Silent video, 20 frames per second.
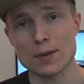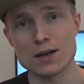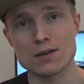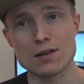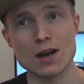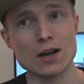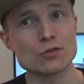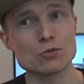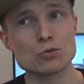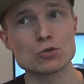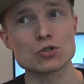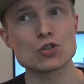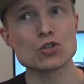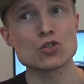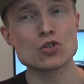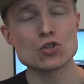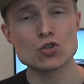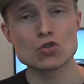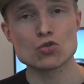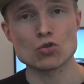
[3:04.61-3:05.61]
I was
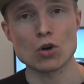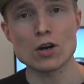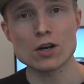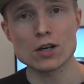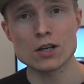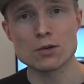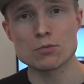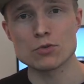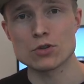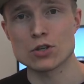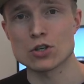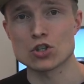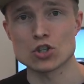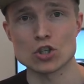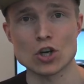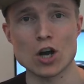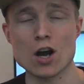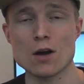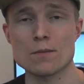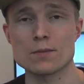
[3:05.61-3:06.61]
just struggling with the
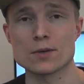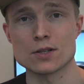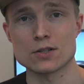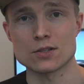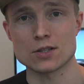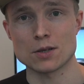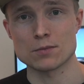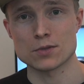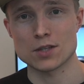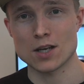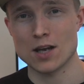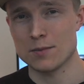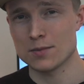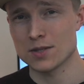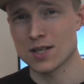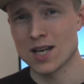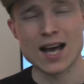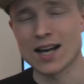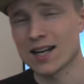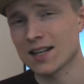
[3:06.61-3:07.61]
sharpness sometimes,
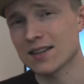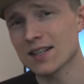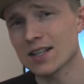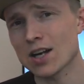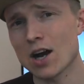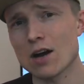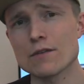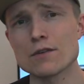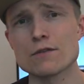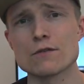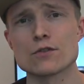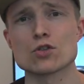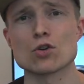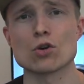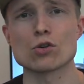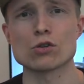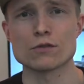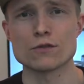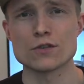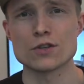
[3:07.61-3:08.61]
and I think other
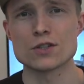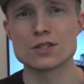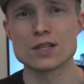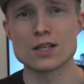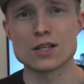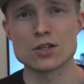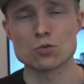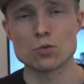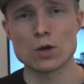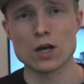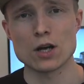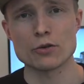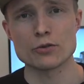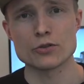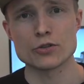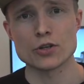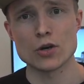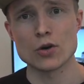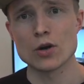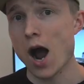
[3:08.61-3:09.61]
photographers did as well.
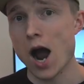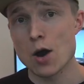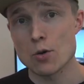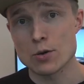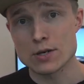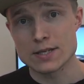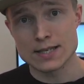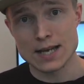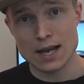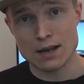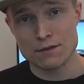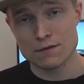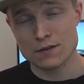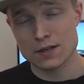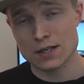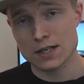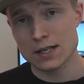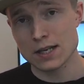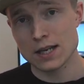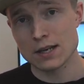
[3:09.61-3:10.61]
So I would
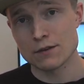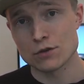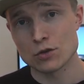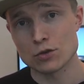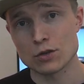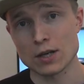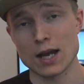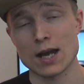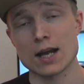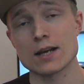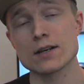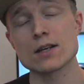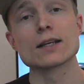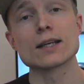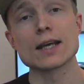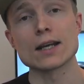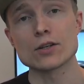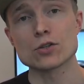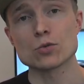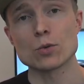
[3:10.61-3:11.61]
definitely, if you can,
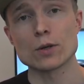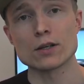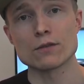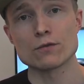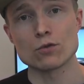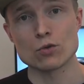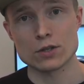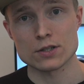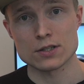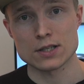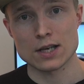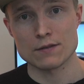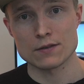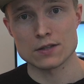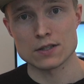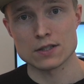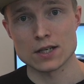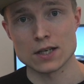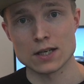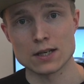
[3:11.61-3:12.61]
get a
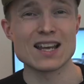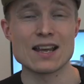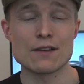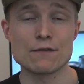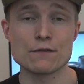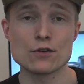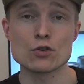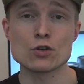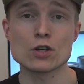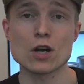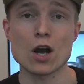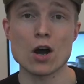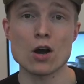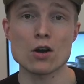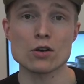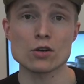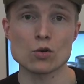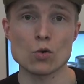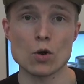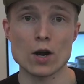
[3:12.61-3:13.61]
24-70. If you
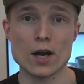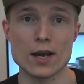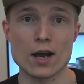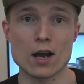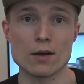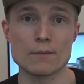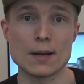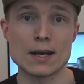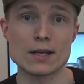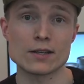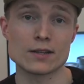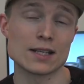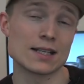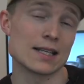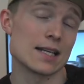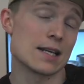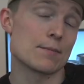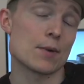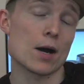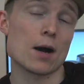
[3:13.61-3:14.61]
can't quite make the
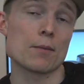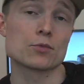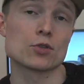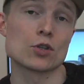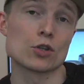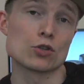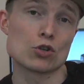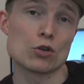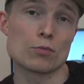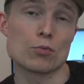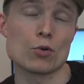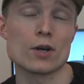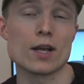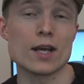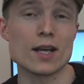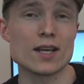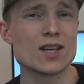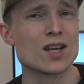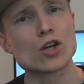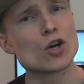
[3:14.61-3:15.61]
leap up to the
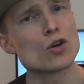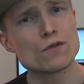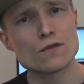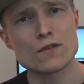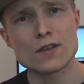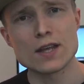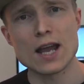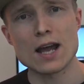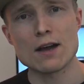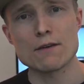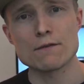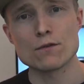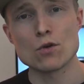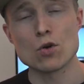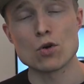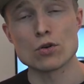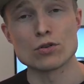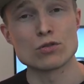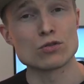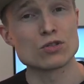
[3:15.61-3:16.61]
2.8, go for the
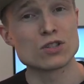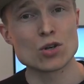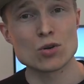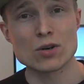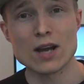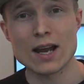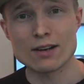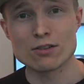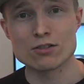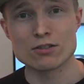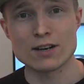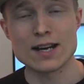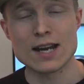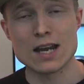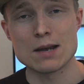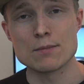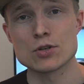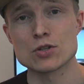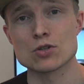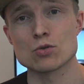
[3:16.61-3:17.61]
f4. You still get
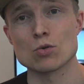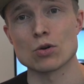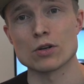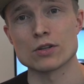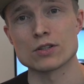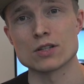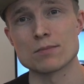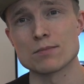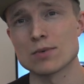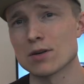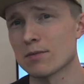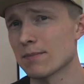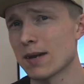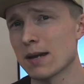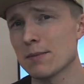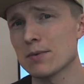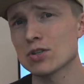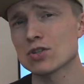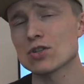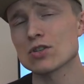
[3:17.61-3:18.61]
great image quality, but
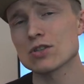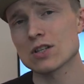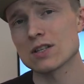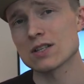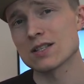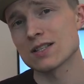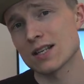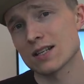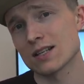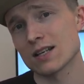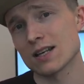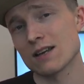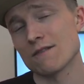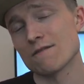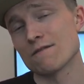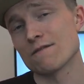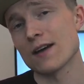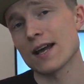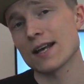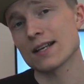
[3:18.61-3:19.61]
maybe just consider
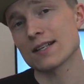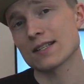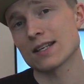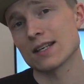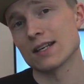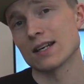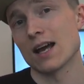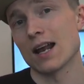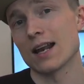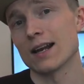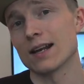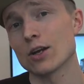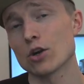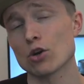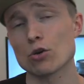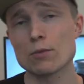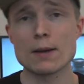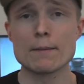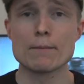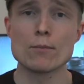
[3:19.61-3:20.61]
investing a
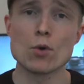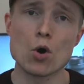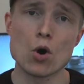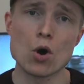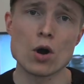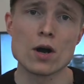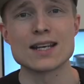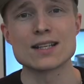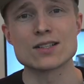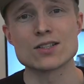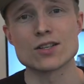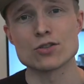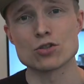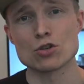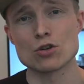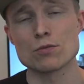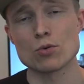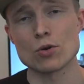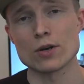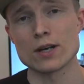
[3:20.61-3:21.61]
little bit more into the
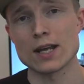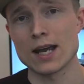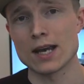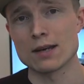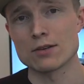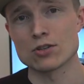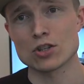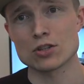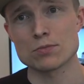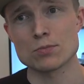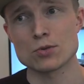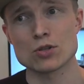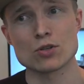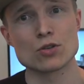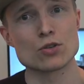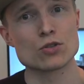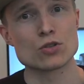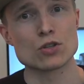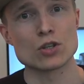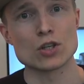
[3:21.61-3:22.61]
2.8, just
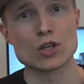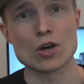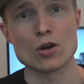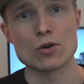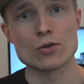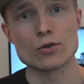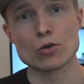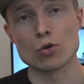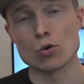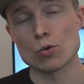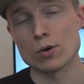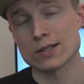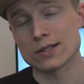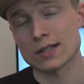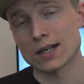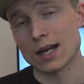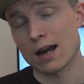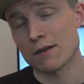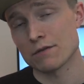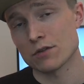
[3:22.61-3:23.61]
because you're always
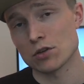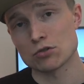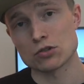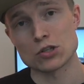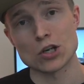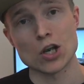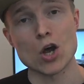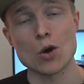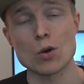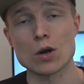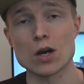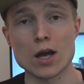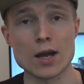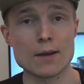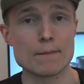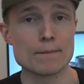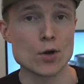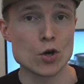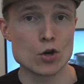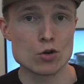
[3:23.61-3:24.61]
going to have those lower
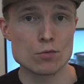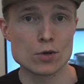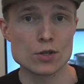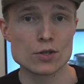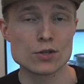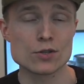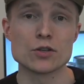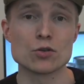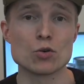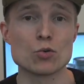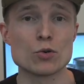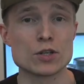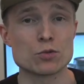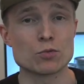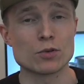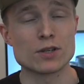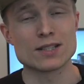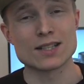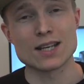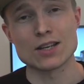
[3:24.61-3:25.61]
light moments. You always
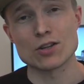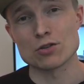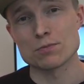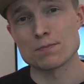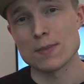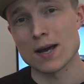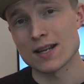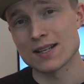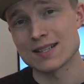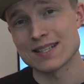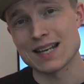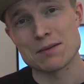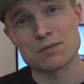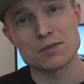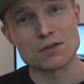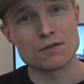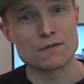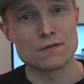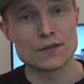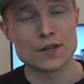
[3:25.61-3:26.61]
wanted to get those better
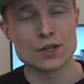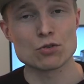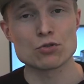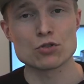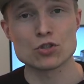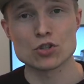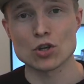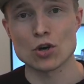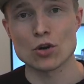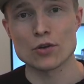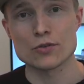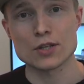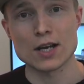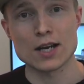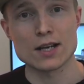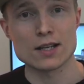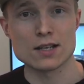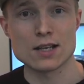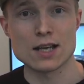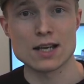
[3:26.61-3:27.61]
depth of field shots,
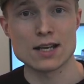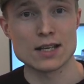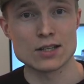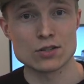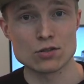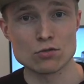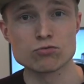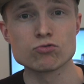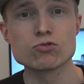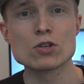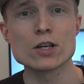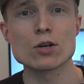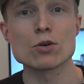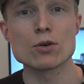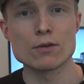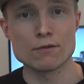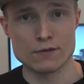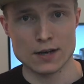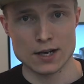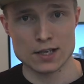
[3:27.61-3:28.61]
and it's a real
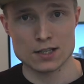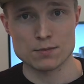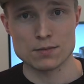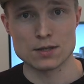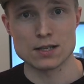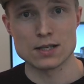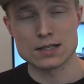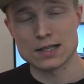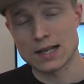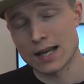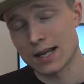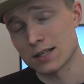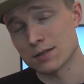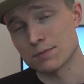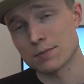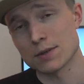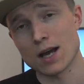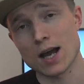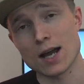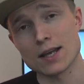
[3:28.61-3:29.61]
investment, this lens,
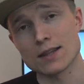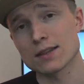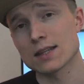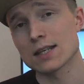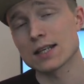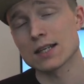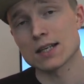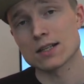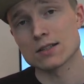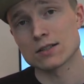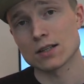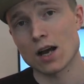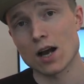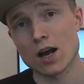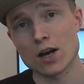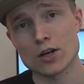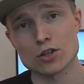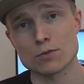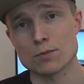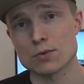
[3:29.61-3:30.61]
but I think it's
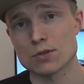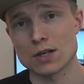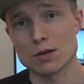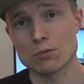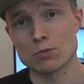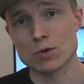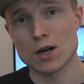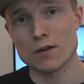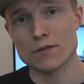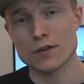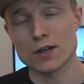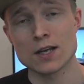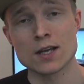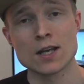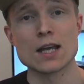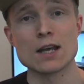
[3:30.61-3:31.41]
100% worth it.